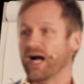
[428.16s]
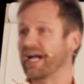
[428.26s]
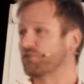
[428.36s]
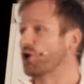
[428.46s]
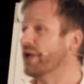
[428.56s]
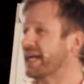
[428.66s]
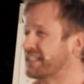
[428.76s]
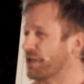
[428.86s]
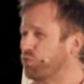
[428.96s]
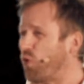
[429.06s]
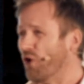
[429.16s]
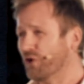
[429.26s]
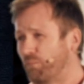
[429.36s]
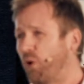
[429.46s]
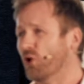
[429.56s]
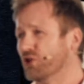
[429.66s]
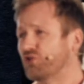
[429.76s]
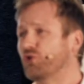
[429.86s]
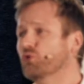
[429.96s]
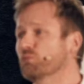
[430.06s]
I have collected
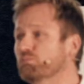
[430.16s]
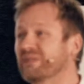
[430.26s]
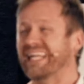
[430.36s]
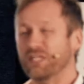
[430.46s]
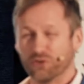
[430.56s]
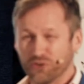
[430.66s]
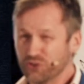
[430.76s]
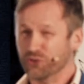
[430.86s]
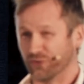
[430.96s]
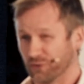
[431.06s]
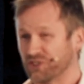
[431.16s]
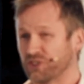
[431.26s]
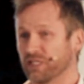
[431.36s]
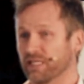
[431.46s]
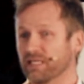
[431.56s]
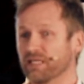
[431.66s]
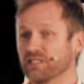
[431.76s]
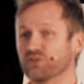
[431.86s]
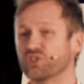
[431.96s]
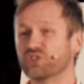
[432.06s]
1.2 million euros
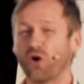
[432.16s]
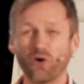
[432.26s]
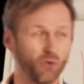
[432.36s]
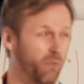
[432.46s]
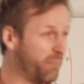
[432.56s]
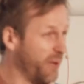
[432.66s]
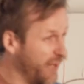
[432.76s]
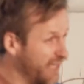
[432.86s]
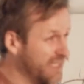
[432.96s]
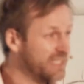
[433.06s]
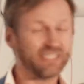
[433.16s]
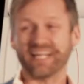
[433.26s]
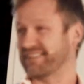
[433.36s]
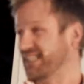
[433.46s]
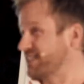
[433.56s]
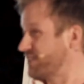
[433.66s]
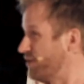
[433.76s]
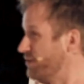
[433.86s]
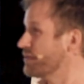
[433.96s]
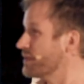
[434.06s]
to start up centers
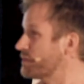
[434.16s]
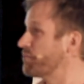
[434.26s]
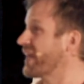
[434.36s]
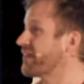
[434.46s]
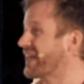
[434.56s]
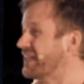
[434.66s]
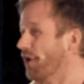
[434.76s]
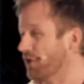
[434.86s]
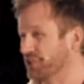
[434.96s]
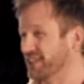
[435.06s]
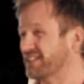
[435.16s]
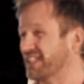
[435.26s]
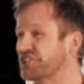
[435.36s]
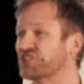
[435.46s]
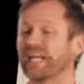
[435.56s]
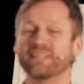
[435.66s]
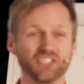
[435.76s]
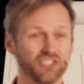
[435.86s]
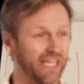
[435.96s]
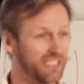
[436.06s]
to spread technologies that save
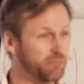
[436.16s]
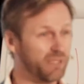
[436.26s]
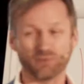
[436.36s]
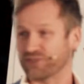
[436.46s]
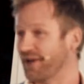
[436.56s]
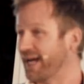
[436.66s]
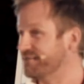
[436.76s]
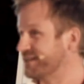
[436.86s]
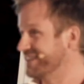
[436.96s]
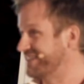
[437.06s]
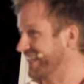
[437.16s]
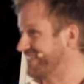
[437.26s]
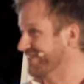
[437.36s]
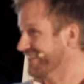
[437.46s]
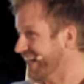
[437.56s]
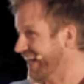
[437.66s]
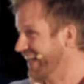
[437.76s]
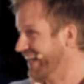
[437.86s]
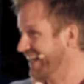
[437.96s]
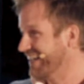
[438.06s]
and change people's lives. Is that good?
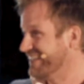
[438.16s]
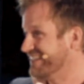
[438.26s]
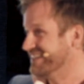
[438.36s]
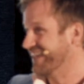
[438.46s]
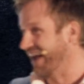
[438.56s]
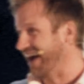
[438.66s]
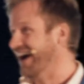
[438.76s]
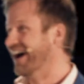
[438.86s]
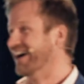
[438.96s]
Yeah,